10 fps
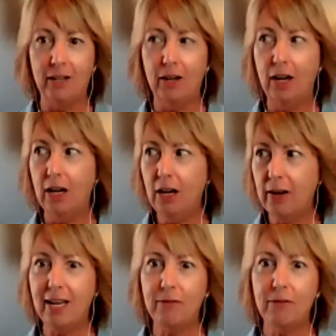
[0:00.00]
oh,
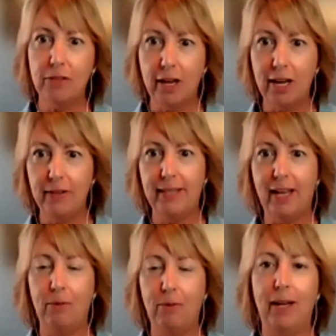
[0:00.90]
I never thought of it
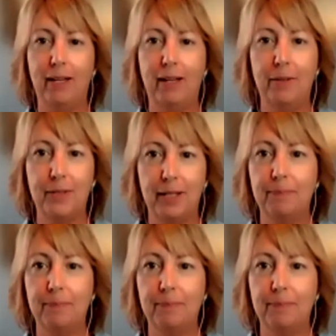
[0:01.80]
that way. I was like,